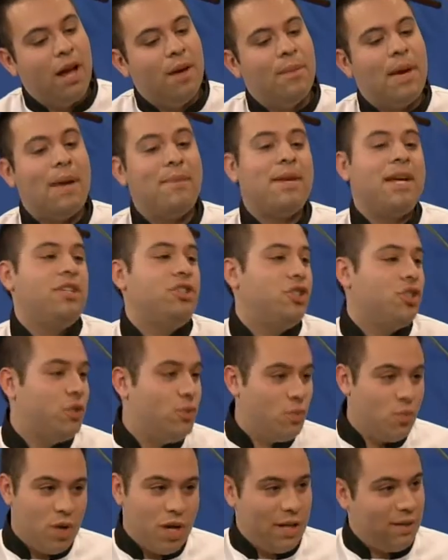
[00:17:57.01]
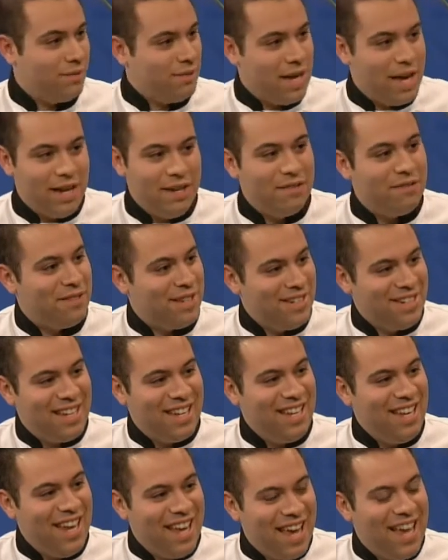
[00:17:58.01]
um, i'm not sure what kind of
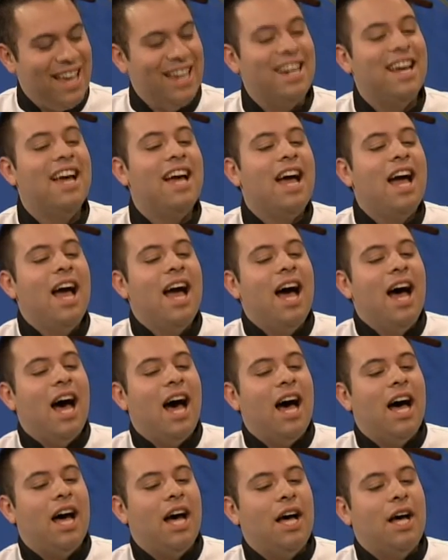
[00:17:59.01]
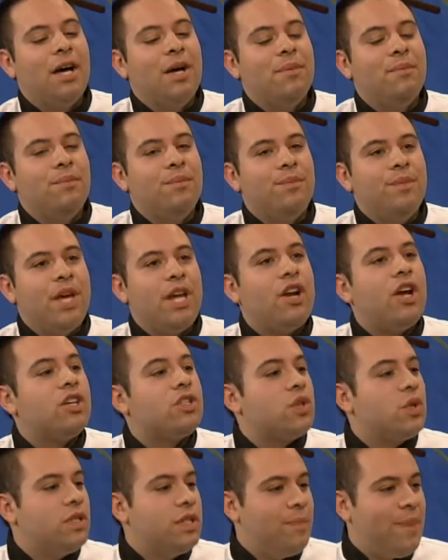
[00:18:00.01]
fondant he had mm -hmm. um, it
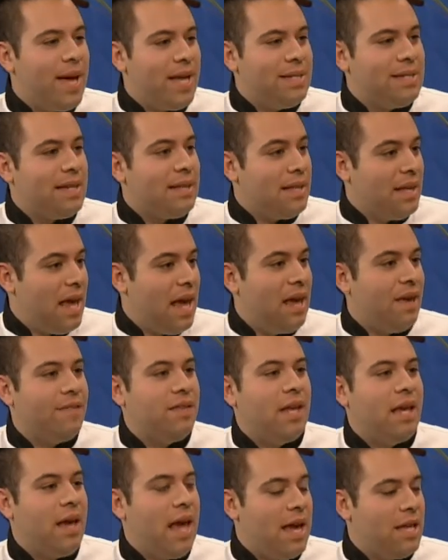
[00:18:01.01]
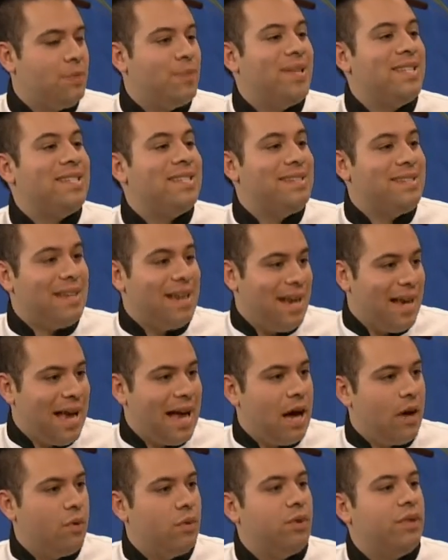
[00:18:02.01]
also depends on the cake if the cake's been sitting
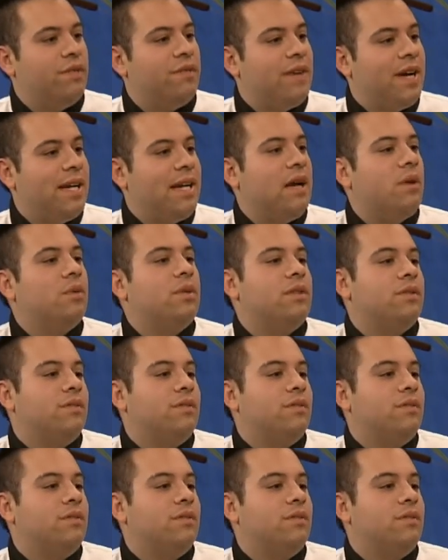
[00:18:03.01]
out the fondant